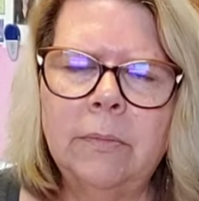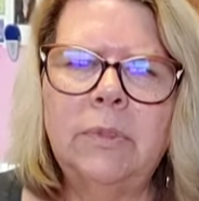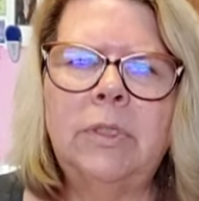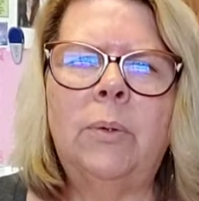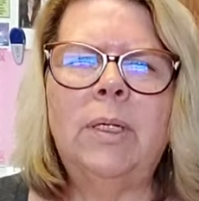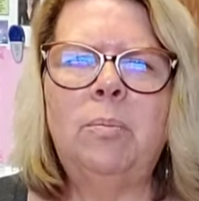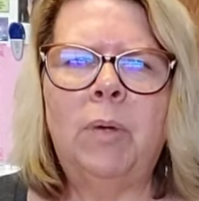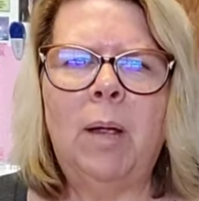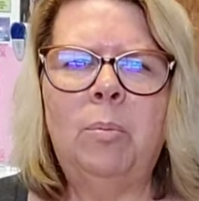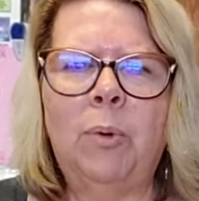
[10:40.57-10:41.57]
So
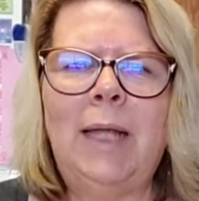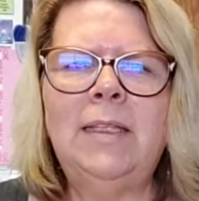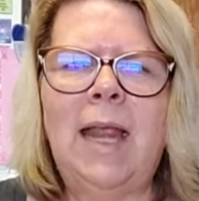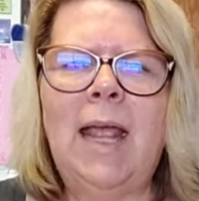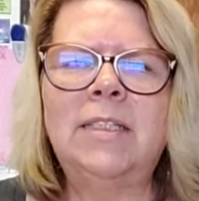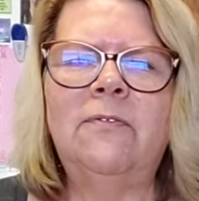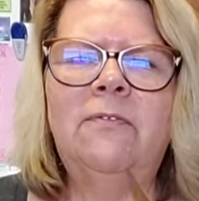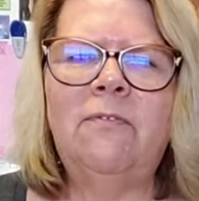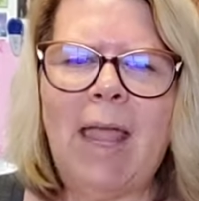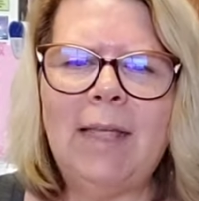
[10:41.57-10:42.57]
a bread that has some
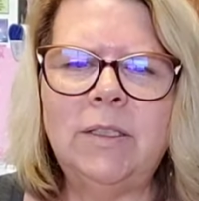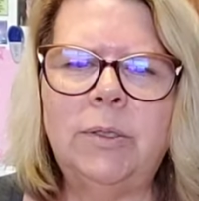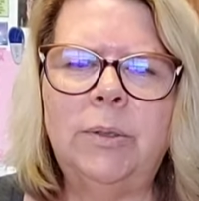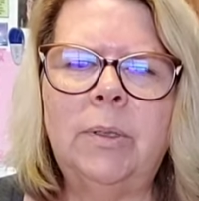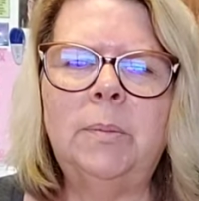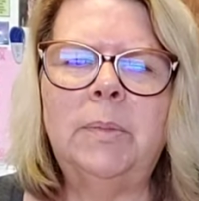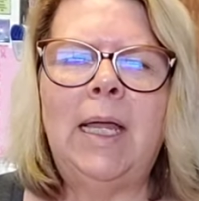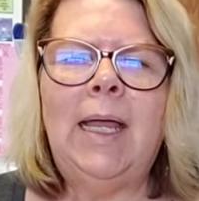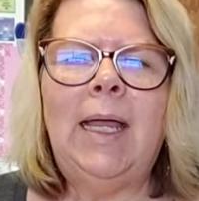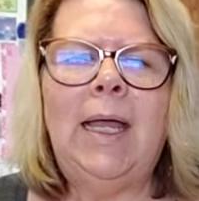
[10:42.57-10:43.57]
fight to
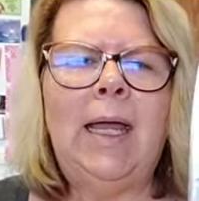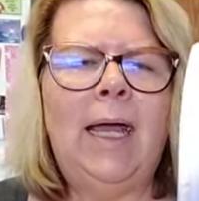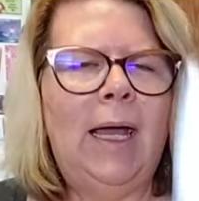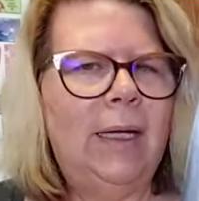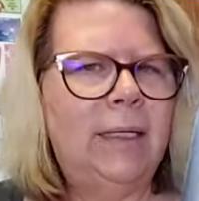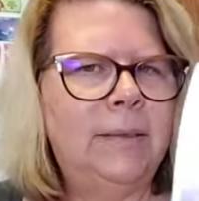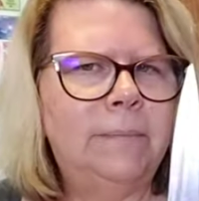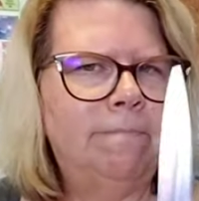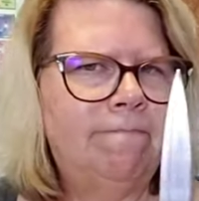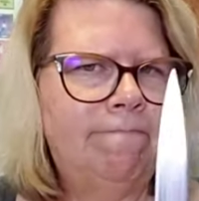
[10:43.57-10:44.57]

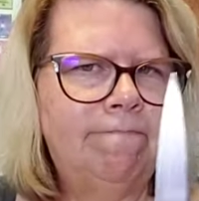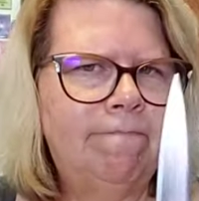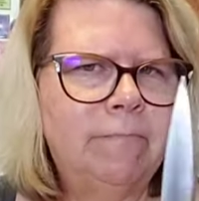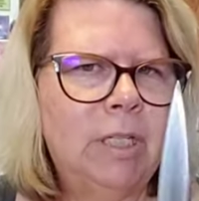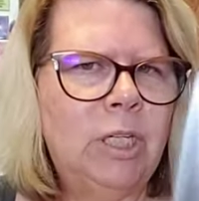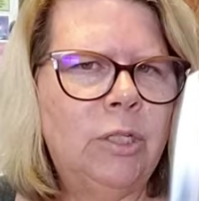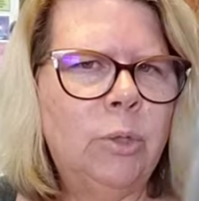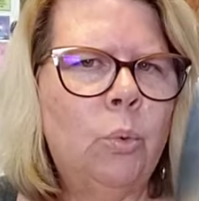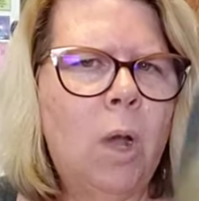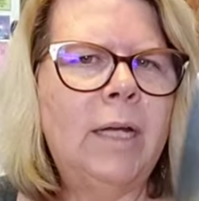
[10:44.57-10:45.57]
them,
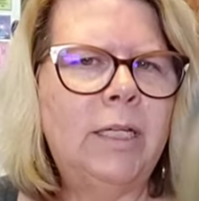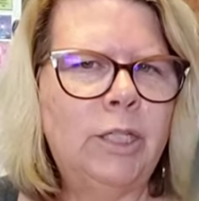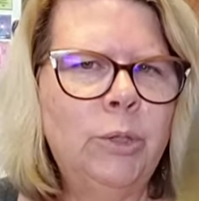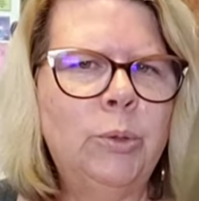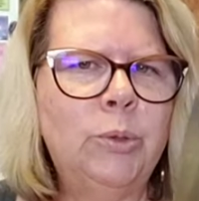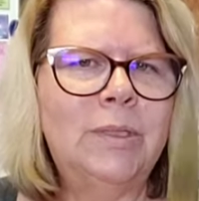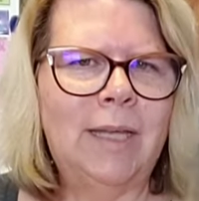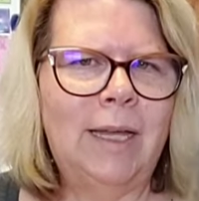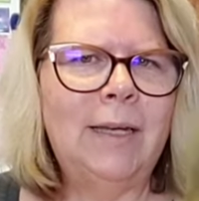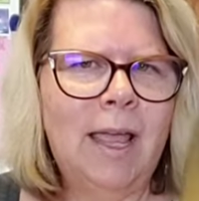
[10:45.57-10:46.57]
you want to use
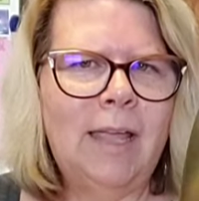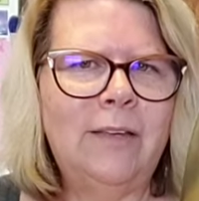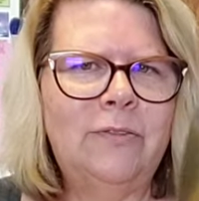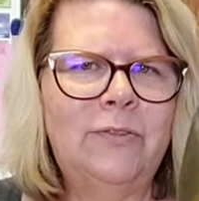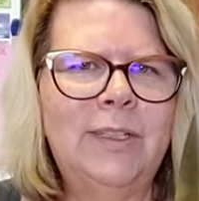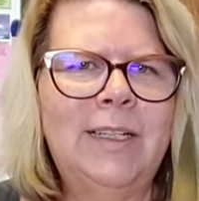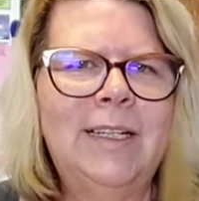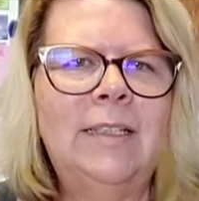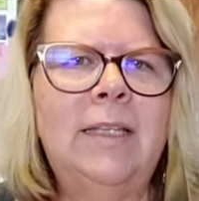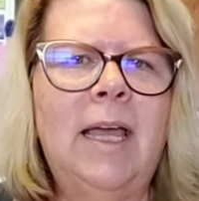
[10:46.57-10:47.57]
a knife
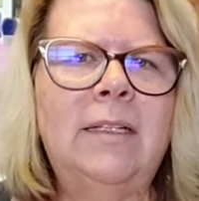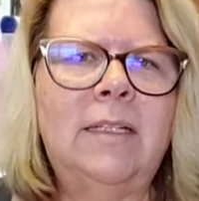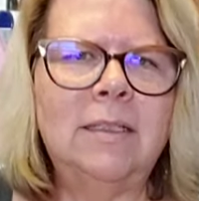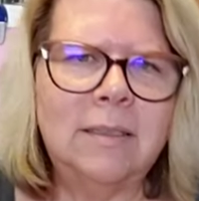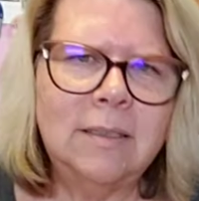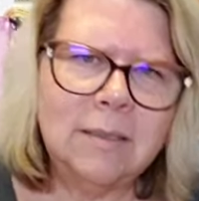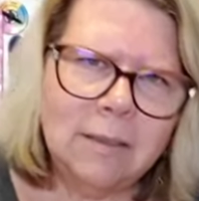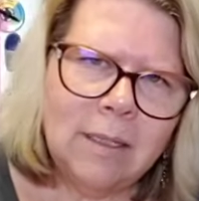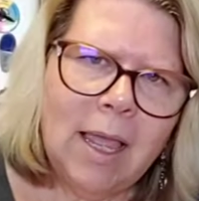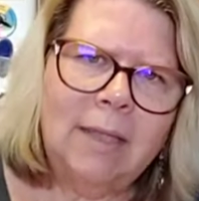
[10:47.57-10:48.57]
that can
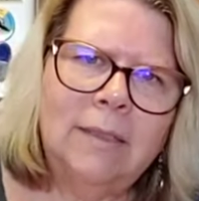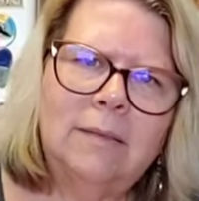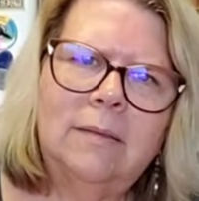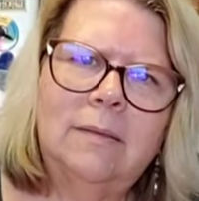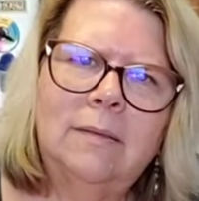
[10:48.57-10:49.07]
slice